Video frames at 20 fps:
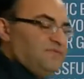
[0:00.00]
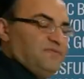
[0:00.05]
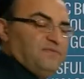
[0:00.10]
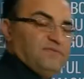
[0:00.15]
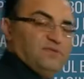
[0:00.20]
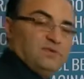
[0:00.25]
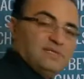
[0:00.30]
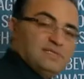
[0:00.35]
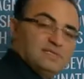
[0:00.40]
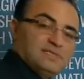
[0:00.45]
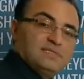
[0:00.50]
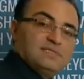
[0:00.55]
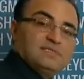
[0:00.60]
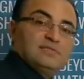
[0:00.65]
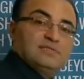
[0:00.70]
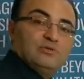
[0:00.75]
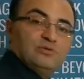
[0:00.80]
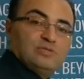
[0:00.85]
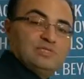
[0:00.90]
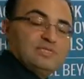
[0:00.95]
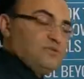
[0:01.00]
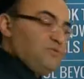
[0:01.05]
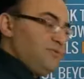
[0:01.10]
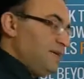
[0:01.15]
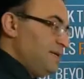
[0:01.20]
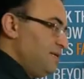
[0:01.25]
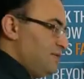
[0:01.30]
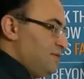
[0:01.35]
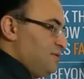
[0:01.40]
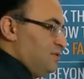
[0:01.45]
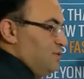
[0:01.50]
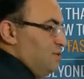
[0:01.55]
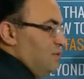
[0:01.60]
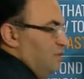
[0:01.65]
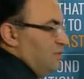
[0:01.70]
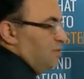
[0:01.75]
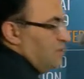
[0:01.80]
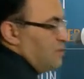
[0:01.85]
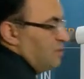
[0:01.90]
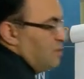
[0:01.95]
for instance, losing weight,
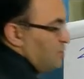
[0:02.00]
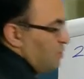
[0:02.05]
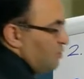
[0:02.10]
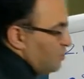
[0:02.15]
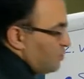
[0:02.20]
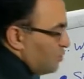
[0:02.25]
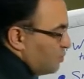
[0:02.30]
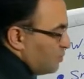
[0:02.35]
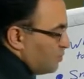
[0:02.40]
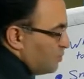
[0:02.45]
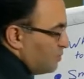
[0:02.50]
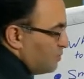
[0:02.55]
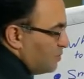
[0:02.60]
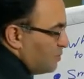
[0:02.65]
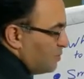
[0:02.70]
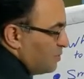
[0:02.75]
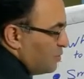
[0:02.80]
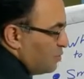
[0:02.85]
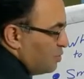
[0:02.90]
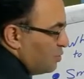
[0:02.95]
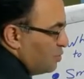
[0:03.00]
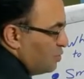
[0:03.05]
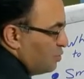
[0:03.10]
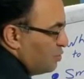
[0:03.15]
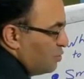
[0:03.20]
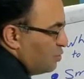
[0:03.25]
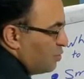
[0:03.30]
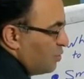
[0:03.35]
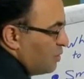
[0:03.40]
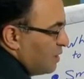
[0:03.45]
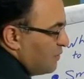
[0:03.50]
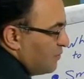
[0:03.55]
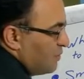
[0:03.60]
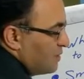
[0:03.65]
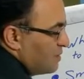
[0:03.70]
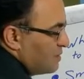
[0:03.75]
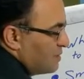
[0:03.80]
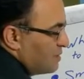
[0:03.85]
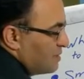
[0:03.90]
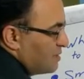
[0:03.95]
I
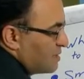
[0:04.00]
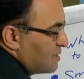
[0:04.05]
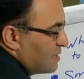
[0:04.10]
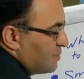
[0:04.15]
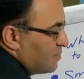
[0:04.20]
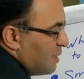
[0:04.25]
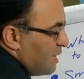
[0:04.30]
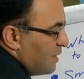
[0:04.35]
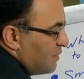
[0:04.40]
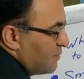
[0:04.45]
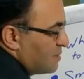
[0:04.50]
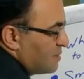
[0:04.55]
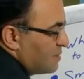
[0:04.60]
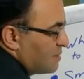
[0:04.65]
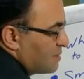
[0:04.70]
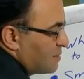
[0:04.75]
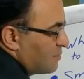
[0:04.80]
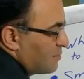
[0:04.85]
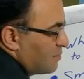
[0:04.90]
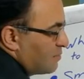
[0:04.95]
want 60 pounds.